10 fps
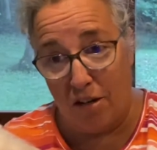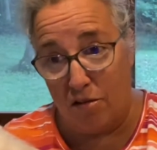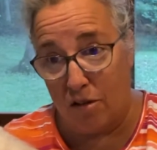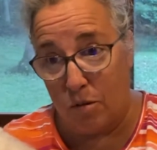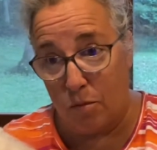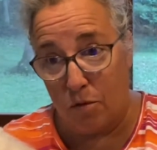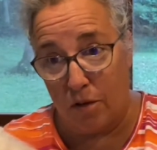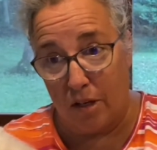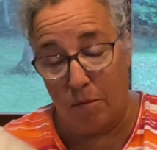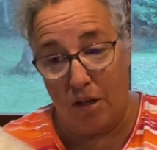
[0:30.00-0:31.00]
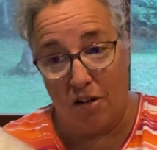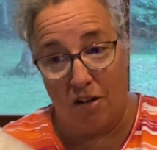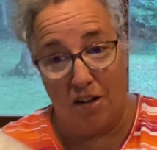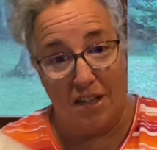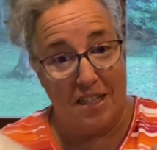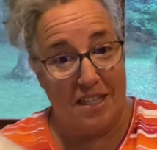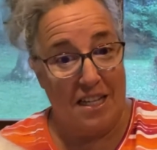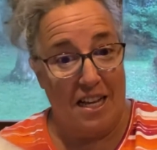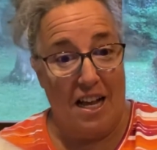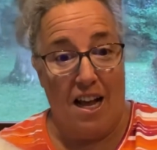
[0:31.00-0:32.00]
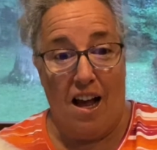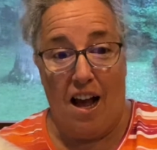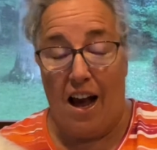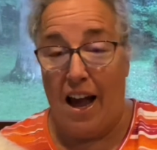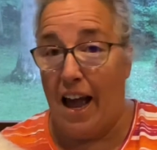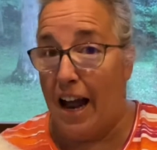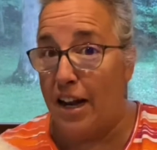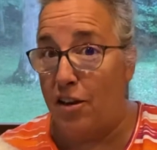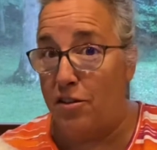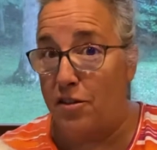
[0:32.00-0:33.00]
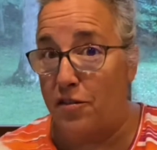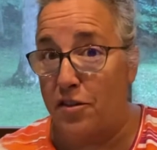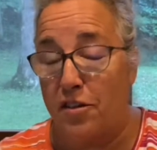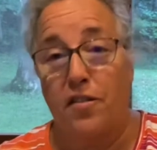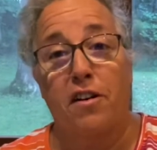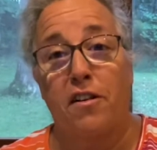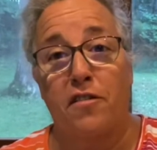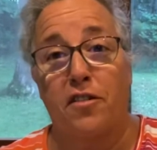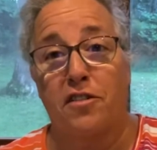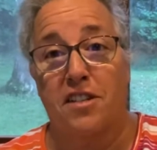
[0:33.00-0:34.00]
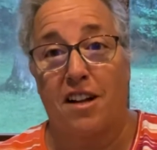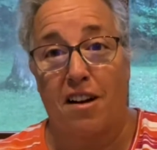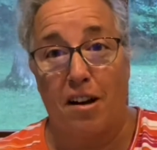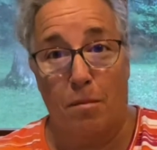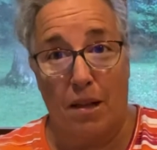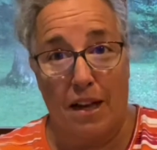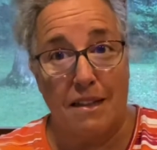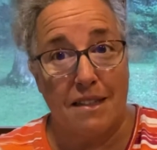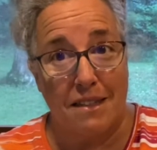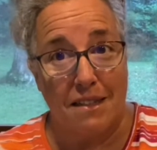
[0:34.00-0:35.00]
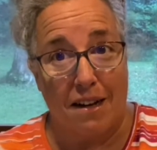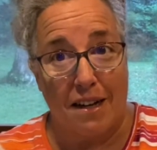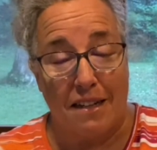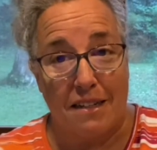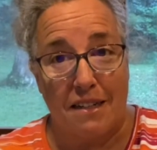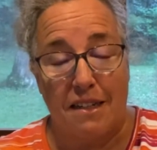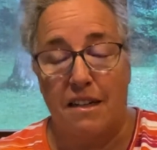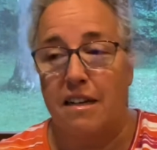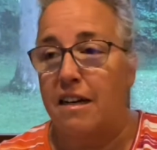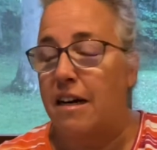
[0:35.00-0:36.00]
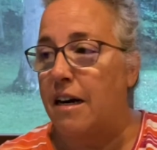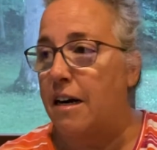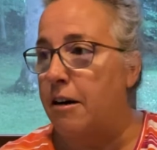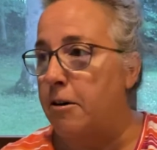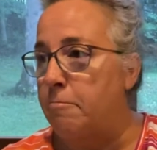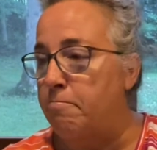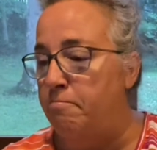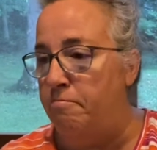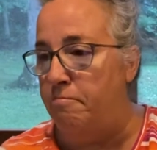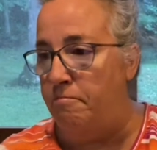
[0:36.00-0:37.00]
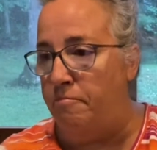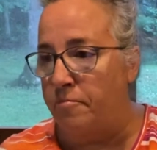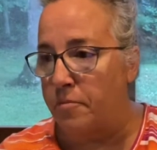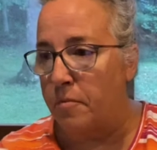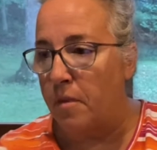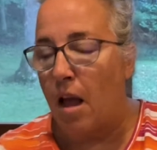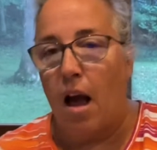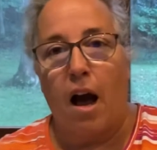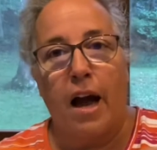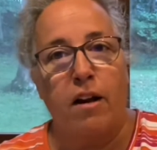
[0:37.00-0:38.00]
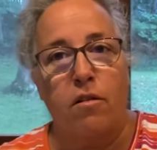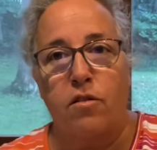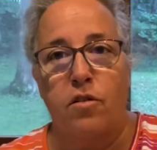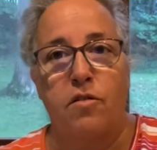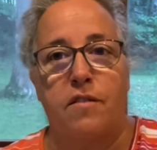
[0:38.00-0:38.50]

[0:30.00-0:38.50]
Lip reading: this morning because I had to use it for the very first time last night. I don't use